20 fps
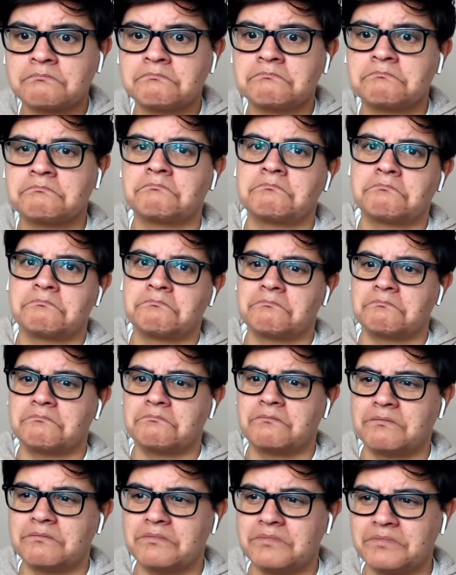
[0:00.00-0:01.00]
I
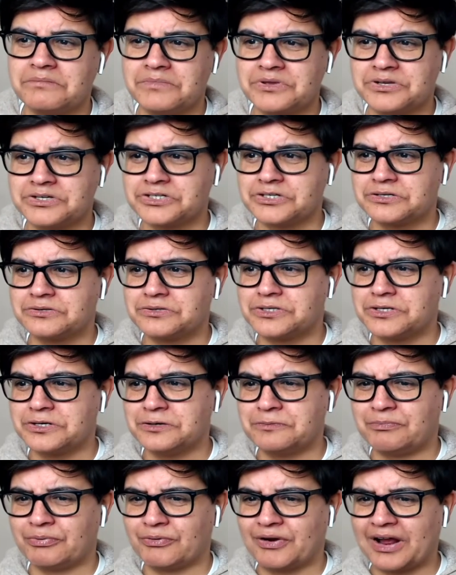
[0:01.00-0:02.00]
miss you
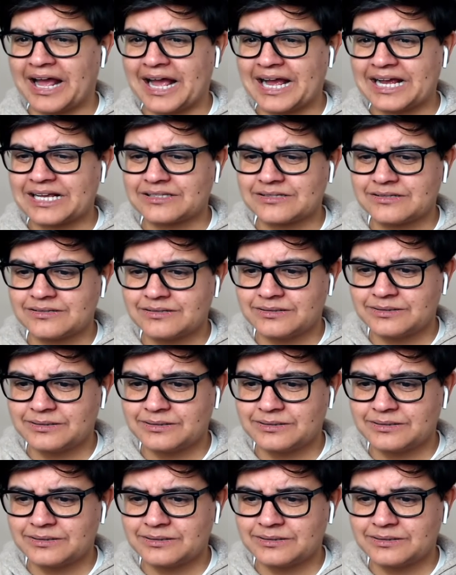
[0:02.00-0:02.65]
too, Brax!